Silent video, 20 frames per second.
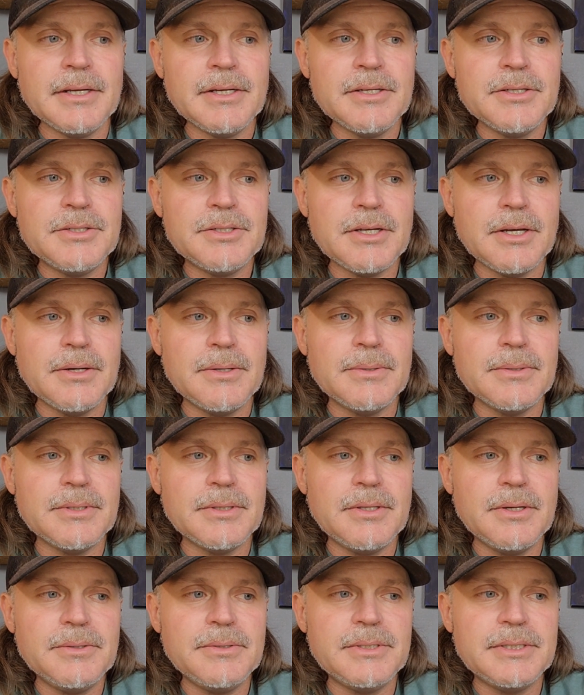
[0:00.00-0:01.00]
So
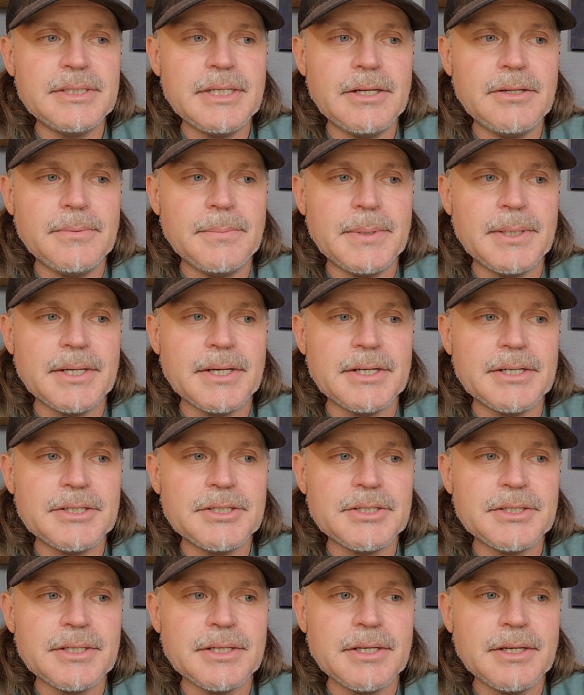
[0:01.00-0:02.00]
those cell
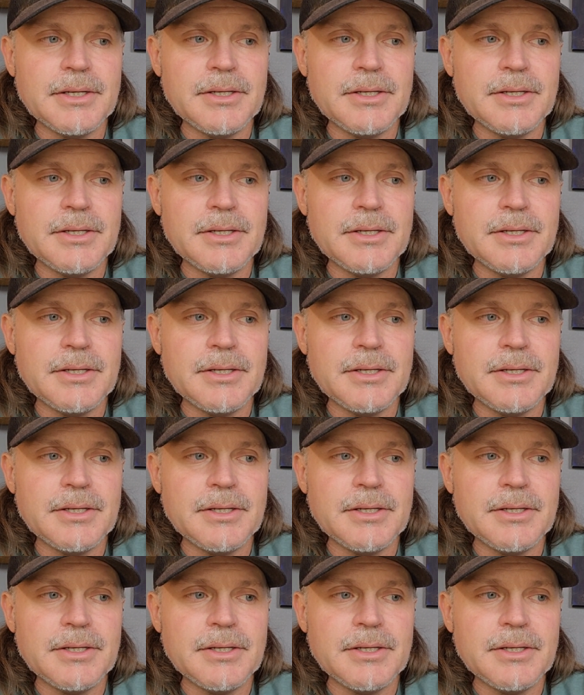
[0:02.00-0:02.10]
bars,